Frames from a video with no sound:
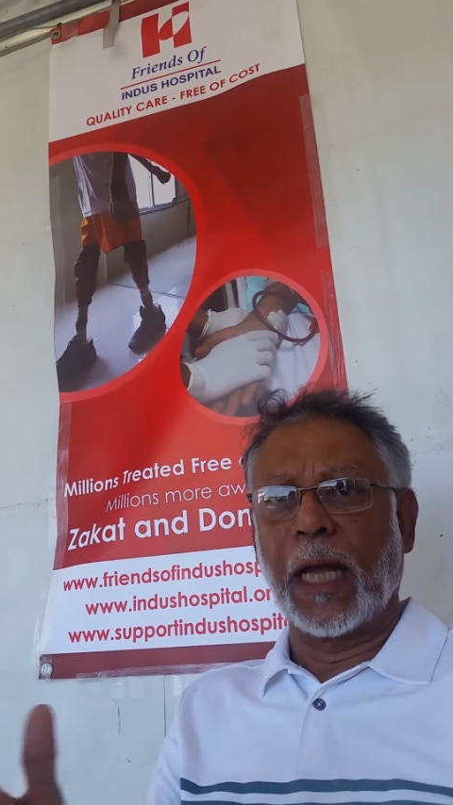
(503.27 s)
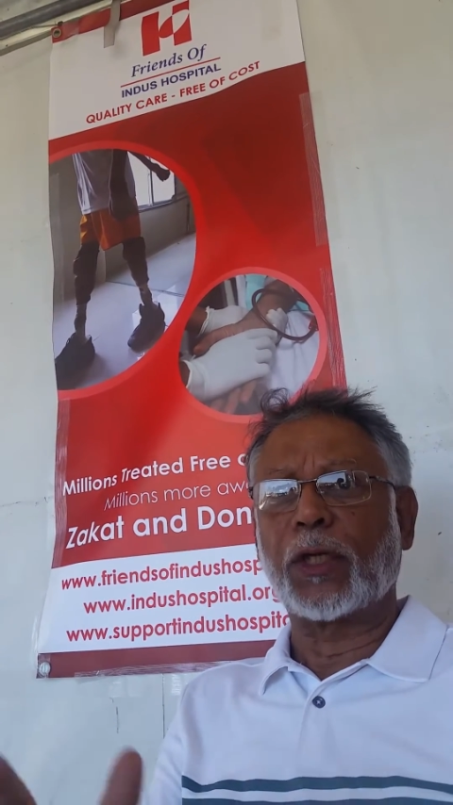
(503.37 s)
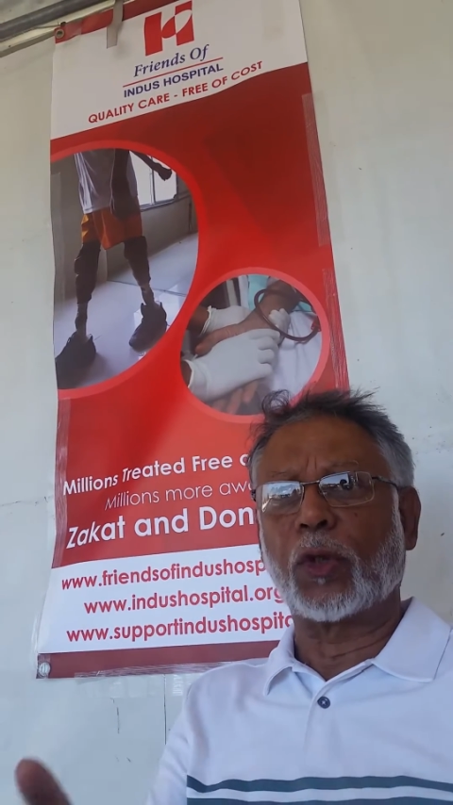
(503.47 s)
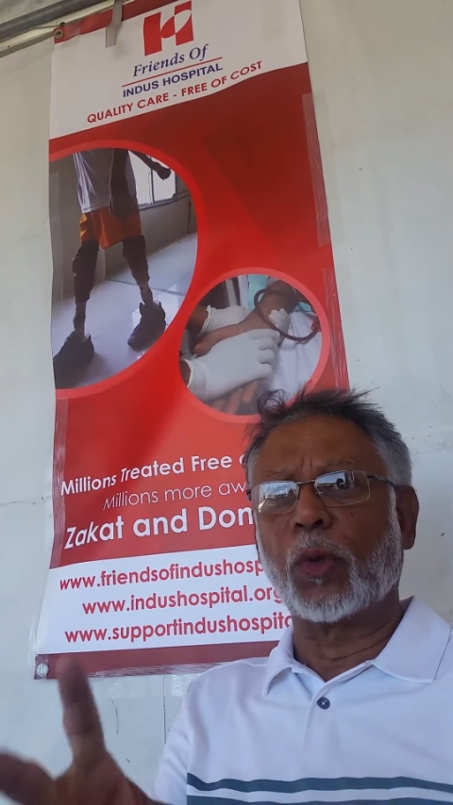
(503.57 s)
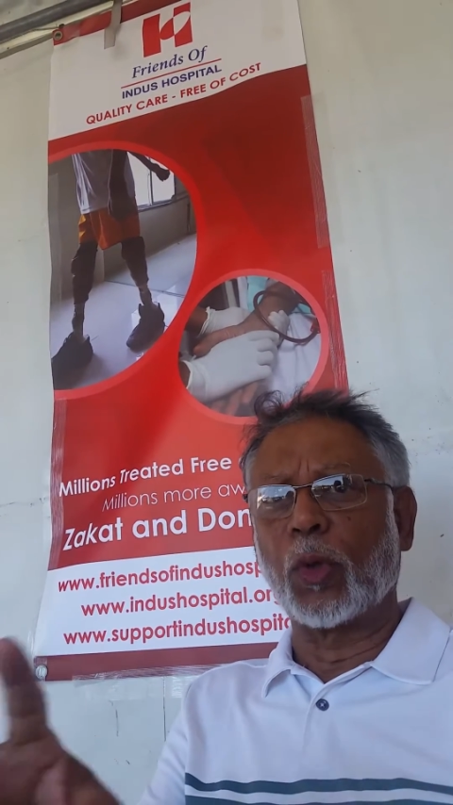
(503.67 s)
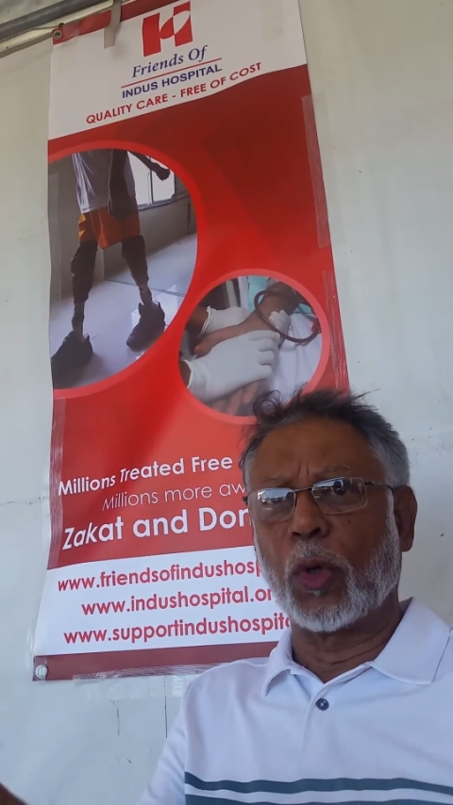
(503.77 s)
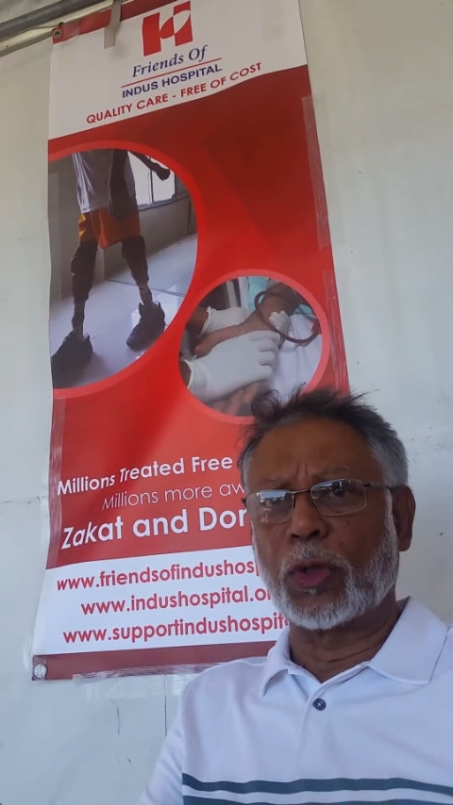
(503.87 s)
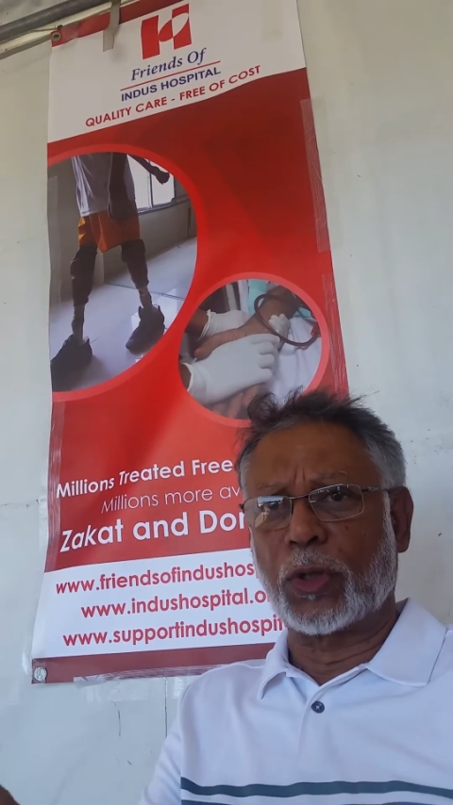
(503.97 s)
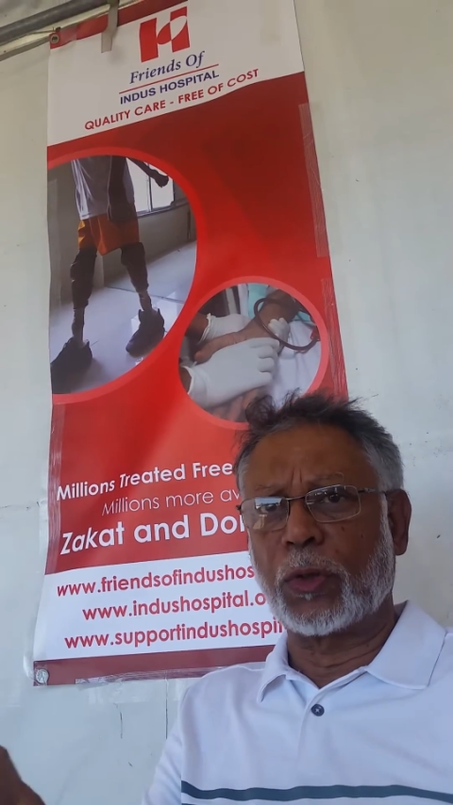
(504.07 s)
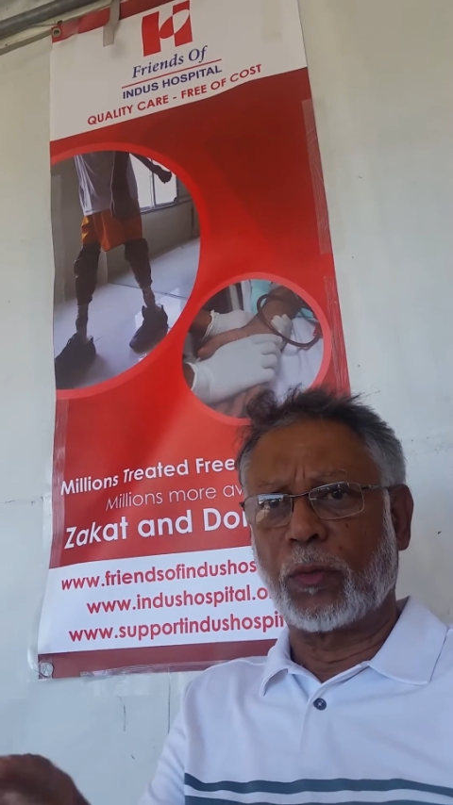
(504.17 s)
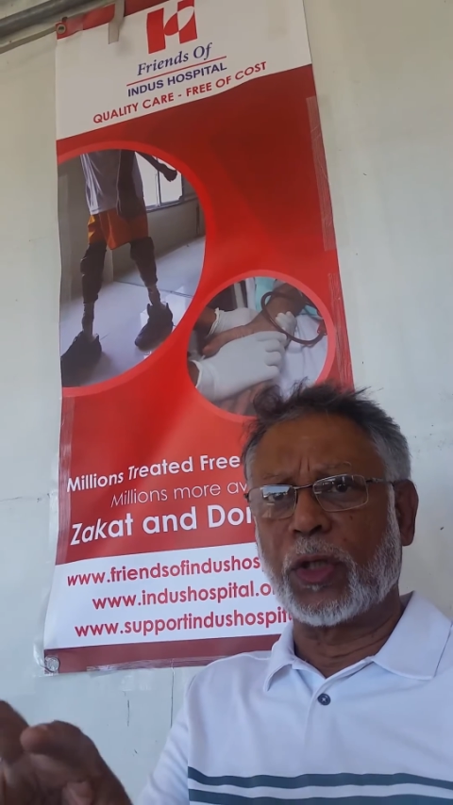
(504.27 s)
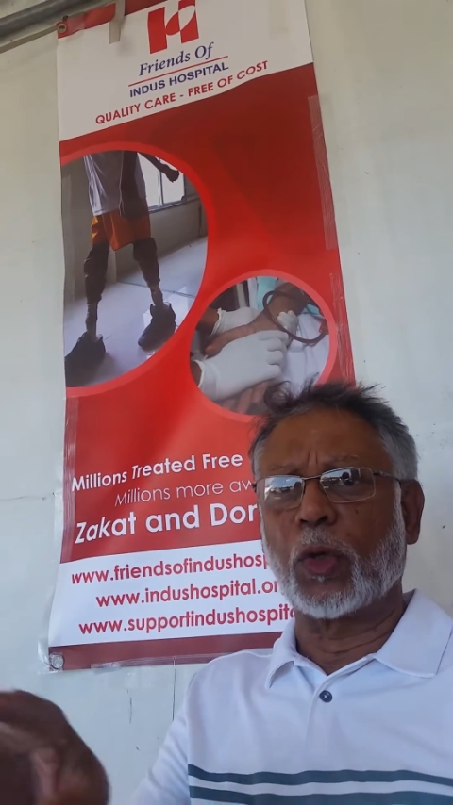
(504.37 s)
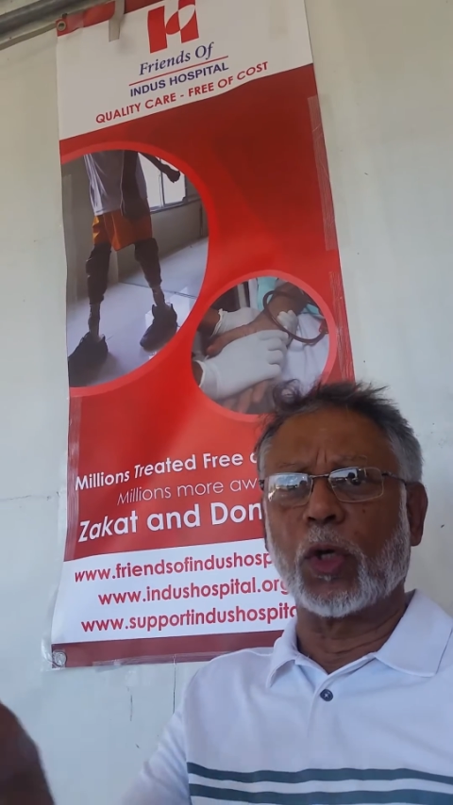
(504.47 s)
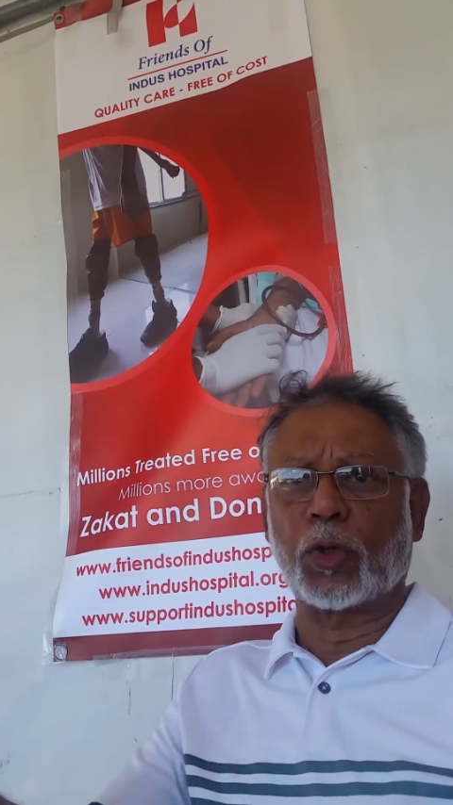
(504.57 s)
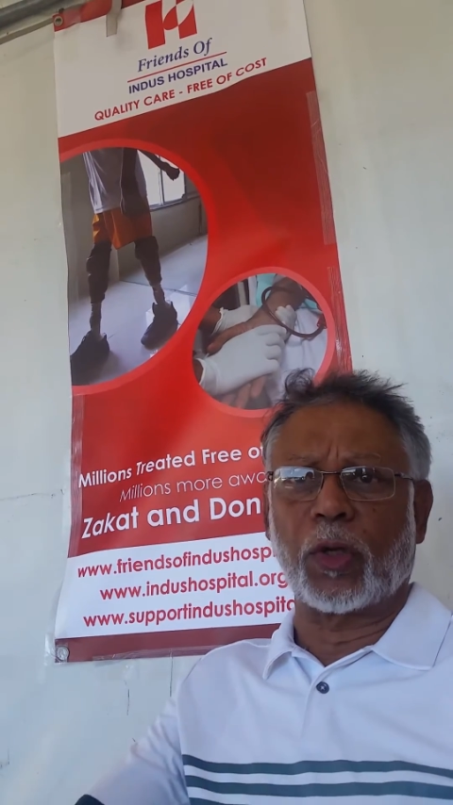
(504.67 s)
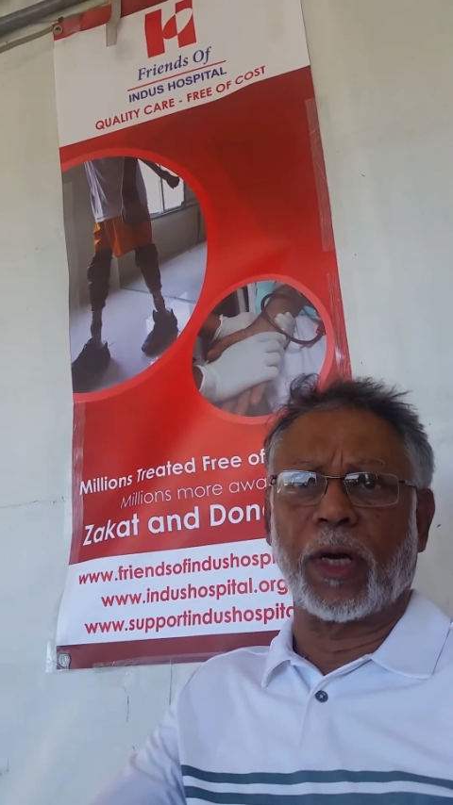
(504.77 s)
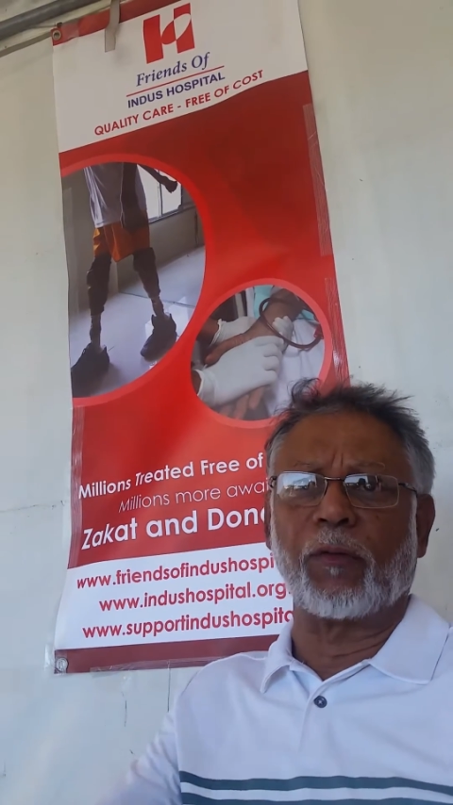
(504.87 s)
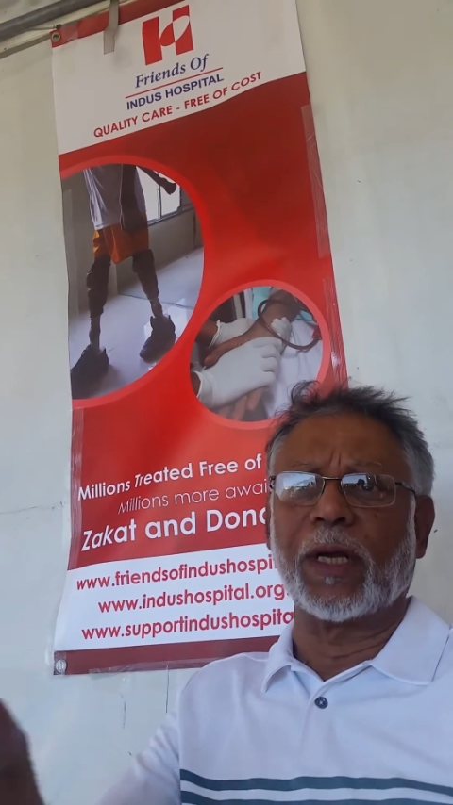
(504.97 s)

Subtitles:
There are 2 roads which goes to Korangi.